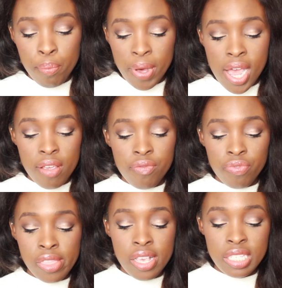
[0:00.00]
But
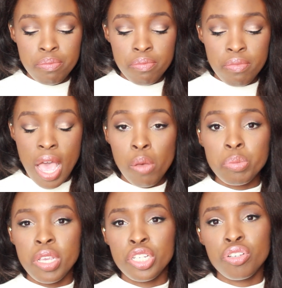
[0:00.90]
this
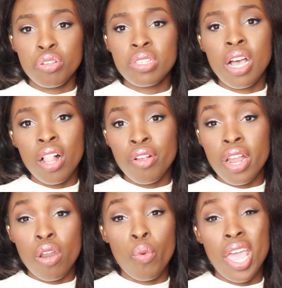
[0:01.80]
helps me introduce color
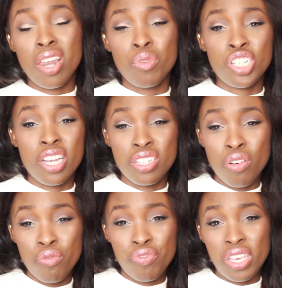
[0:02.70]
in a way in which I
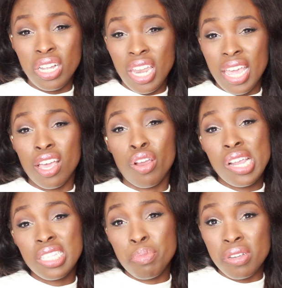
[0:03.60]
don't feel like a
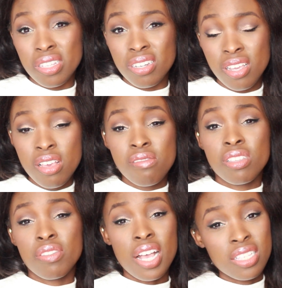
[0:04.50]
crazy person.
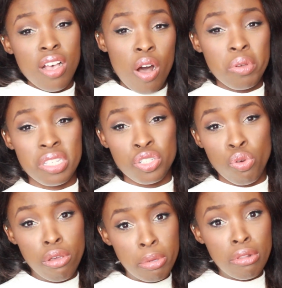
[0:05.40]
So that's always
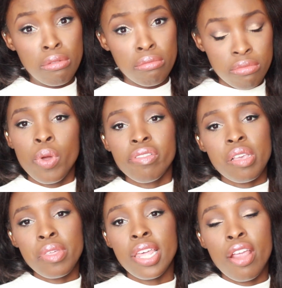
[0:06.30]
enjoyable. We have
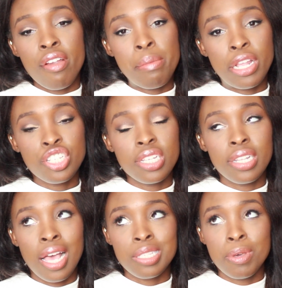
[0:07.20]
something that I already mentioned
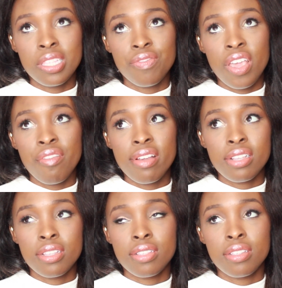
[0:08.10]
in last month's
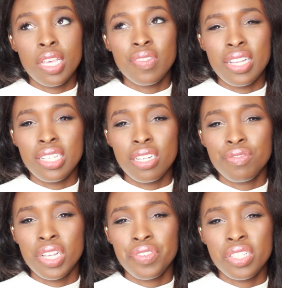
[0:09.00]
favorites, if I did
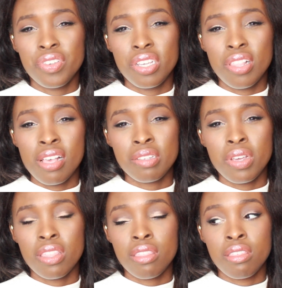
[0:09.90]
a favorites video last
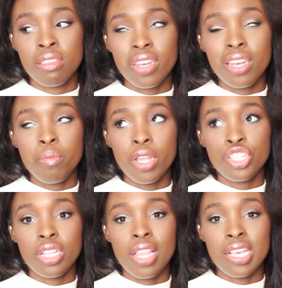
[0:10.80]
month. If I didn't
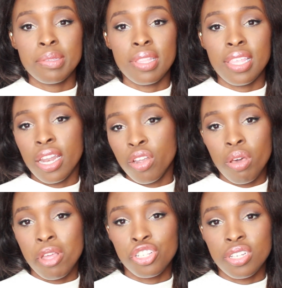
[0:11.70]
mention it last month, then I know
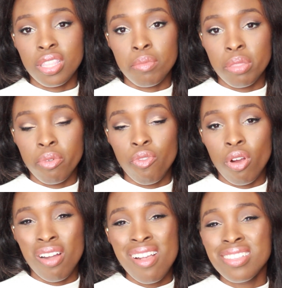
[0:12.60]
I mentioned it the month
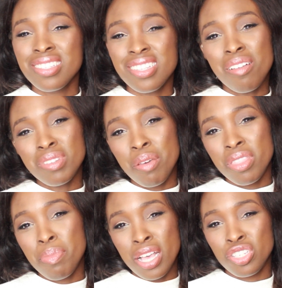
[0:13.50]
before. Sometime
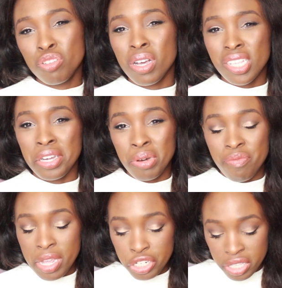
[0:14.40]
in the past two months, I know
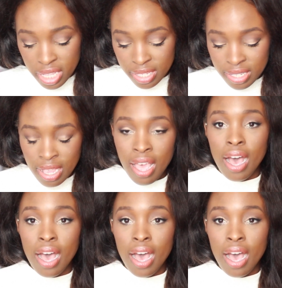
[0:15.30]
I've mentioned this.